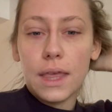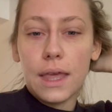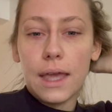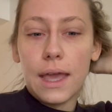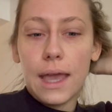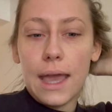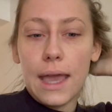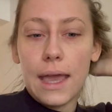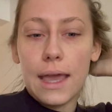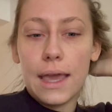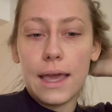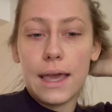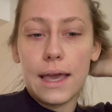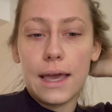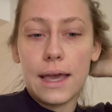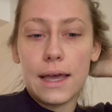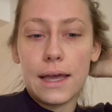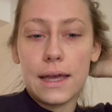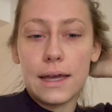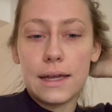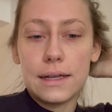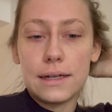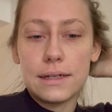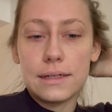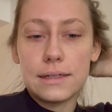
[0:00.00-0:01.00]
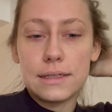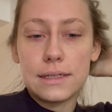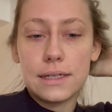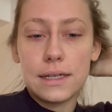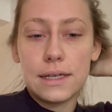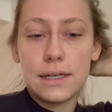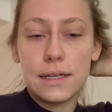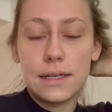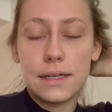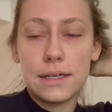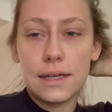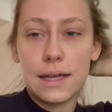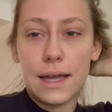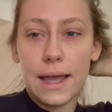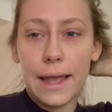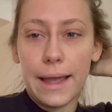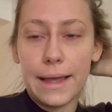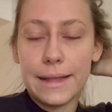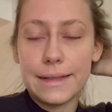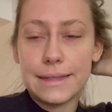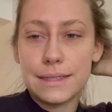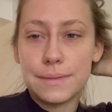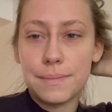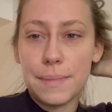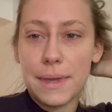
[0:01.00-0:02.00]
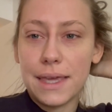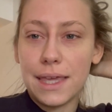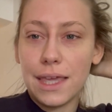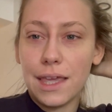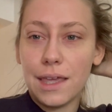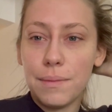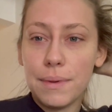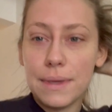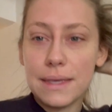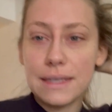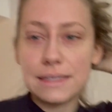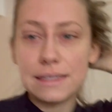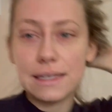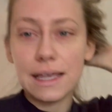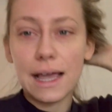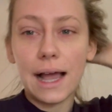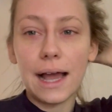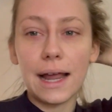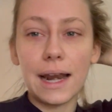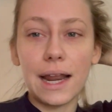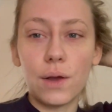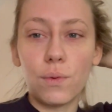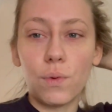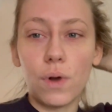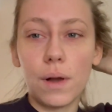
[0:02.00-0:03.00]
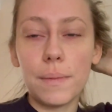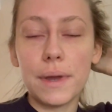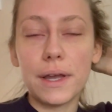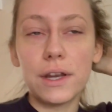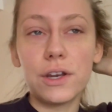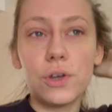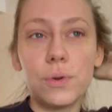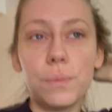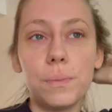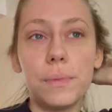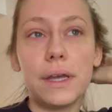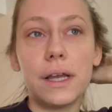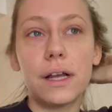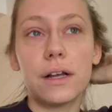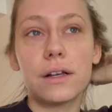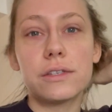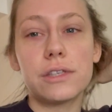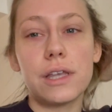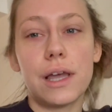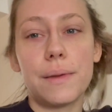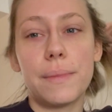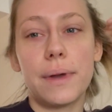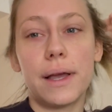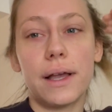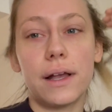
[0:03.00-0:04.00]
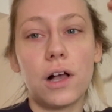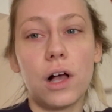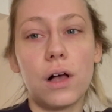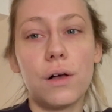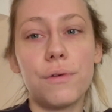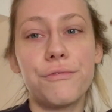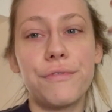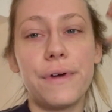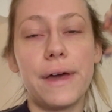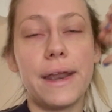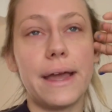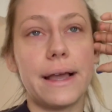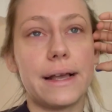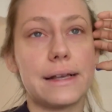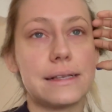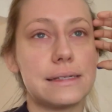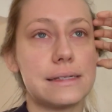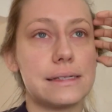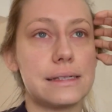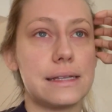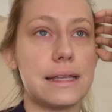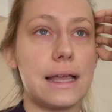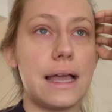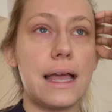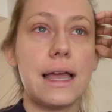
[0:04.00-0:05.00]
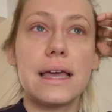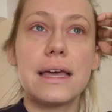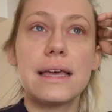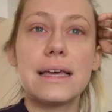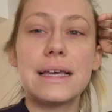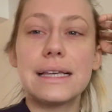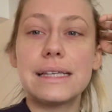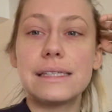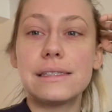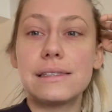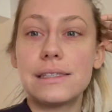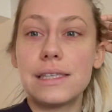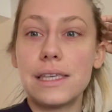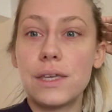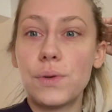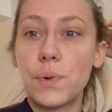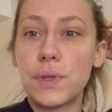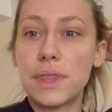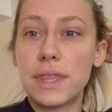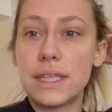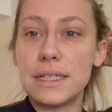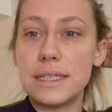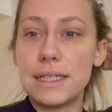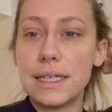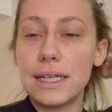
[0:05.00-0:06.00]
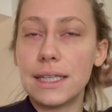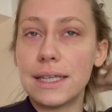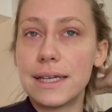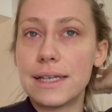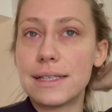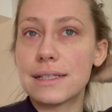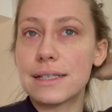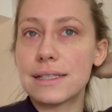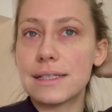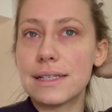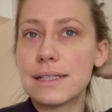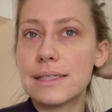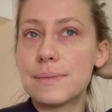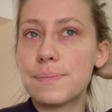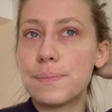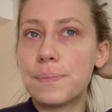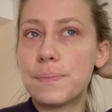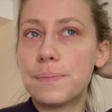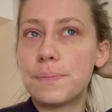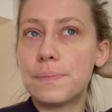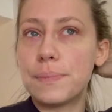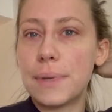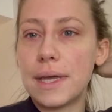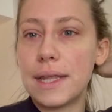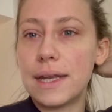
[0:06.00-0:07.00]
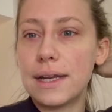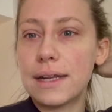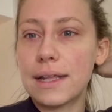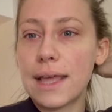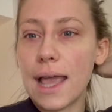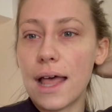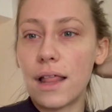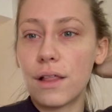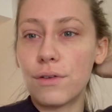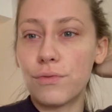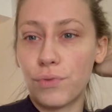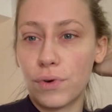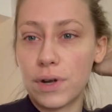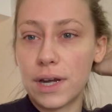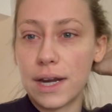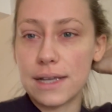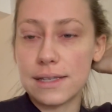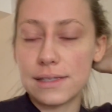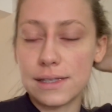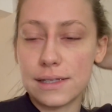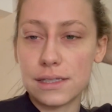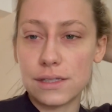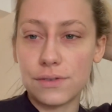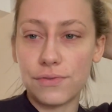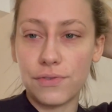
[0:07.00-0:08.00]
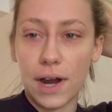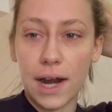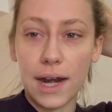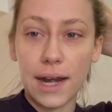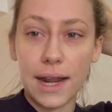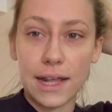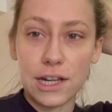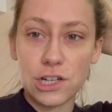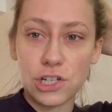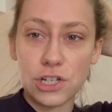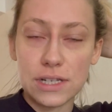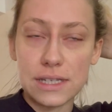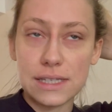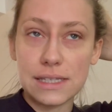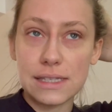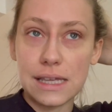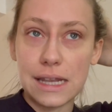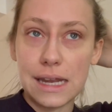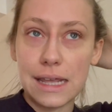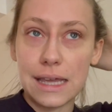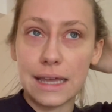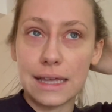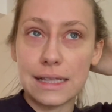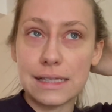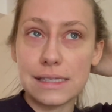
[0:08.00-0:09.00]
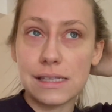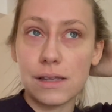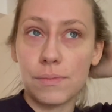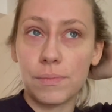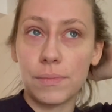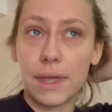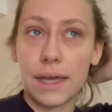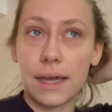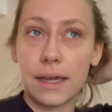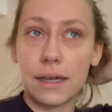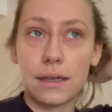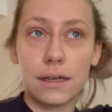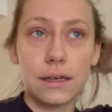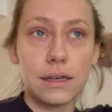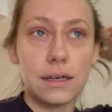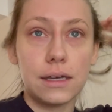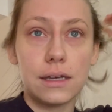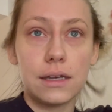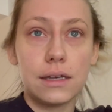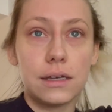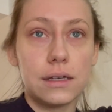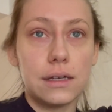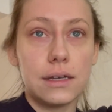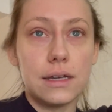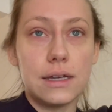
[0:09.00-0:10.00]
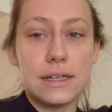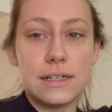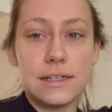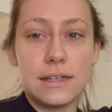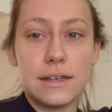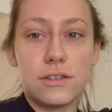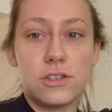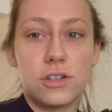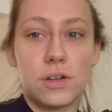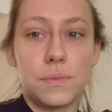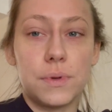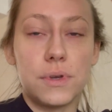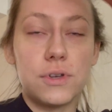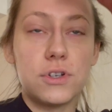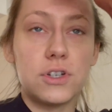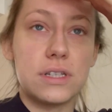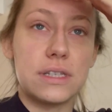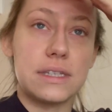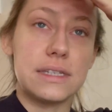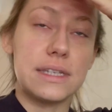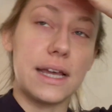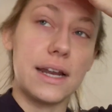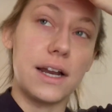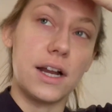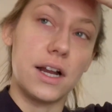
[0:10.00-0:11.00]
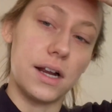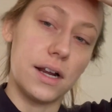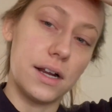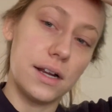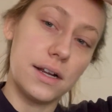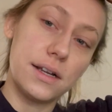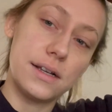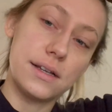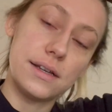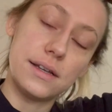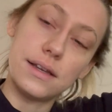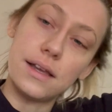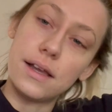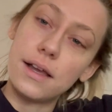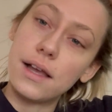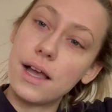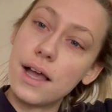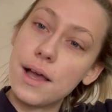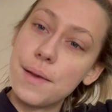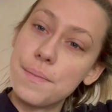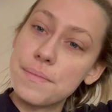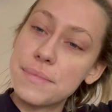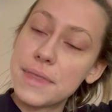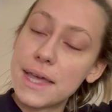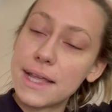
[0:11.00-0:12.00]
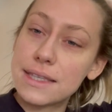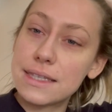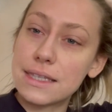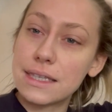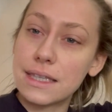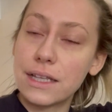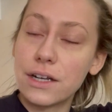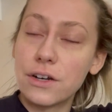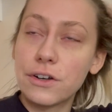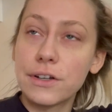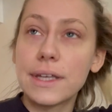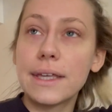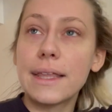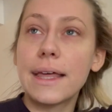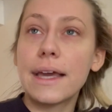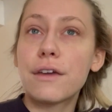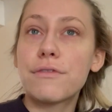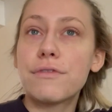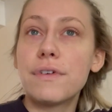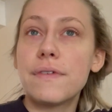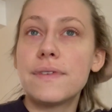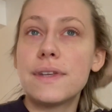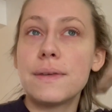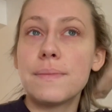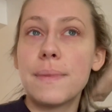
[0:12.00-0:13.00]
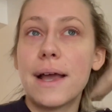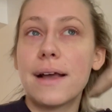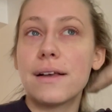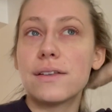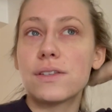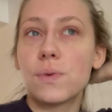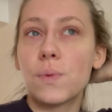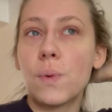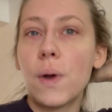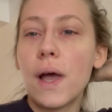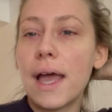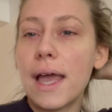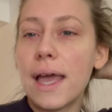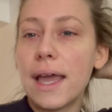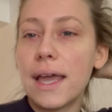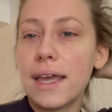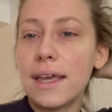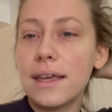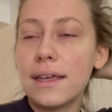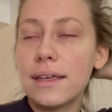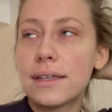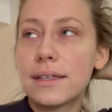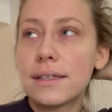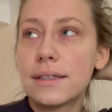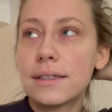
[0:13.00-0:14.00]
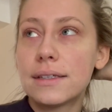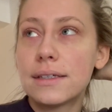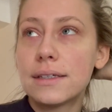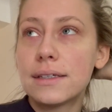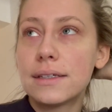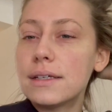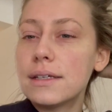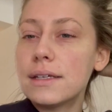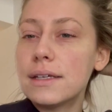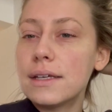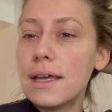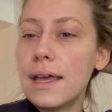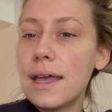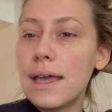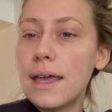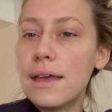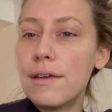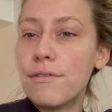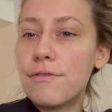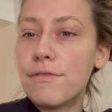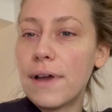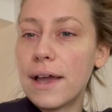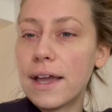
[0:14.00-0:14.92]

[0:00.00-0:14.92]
and it's making me sad. I want my new mirror, so I might call FedEx and see what the deal is, because it's been in California since Friday. It's just sitting in some like distribution center that's literally like 50 miles away, if I